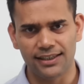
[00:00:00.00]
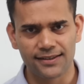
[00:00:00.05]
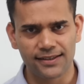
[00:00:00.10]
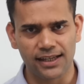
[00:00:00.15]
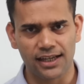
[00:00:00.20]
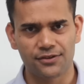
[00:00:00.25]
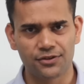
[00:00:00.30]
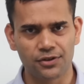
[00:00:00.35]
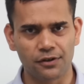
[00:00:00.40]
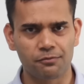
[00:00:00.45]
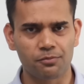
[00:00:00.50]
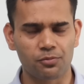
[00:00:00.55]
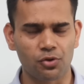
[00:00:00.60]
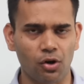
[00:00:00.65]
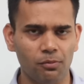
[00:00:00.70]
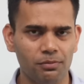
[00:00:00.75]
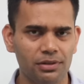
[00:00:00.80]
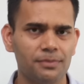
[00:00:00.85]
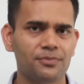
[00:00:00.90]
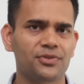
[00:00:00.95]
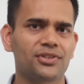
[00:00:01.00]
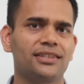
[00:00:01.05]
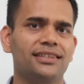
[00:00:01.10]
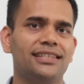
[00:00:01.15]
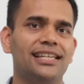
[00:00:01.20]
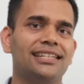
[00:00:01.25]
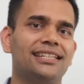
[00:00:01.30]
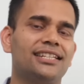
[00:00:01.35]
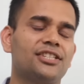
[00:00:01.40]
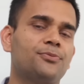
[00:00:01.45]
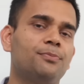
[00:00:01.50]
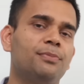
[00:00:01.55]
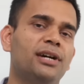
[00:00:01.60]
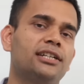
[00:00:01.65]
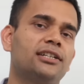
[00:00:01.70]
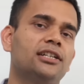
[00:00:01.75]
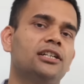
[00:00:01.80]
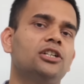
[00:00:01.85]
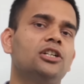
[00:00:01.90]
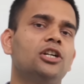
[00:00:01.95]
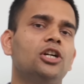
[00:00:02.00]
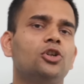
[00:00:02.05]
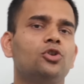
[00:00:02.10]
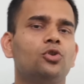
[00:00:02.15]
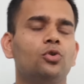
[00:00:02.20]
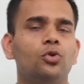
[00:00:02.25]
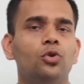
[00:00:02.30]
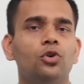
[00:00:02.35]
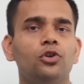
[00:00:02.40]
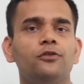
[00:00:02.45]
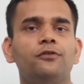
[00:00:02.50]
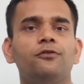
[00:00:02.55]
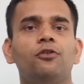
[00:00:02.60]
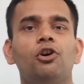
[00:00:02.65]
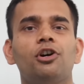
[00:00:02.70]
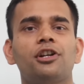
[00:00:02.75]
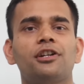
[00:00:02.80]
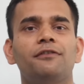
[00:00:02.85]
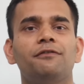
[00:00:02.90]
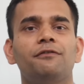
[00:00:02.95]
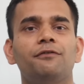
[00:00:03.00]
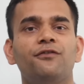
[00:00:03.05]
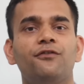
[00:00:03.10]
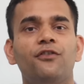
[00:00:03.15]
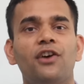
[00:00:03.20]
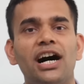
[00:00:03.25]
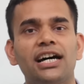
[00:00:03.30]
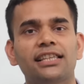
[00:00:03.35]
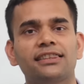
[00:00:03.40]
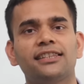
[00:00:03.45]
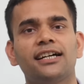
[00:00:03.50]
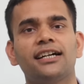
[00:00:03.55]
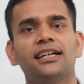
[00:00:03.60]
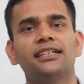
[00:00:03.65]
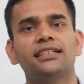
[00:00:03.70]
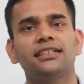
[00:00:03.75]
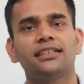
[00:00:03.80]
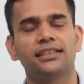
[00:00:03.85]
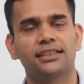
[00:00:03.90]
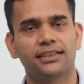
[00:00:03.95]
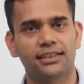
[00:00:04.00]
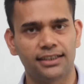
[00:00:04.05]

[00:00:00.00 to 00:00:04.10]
these kinds of problems, then it's better to go for Vata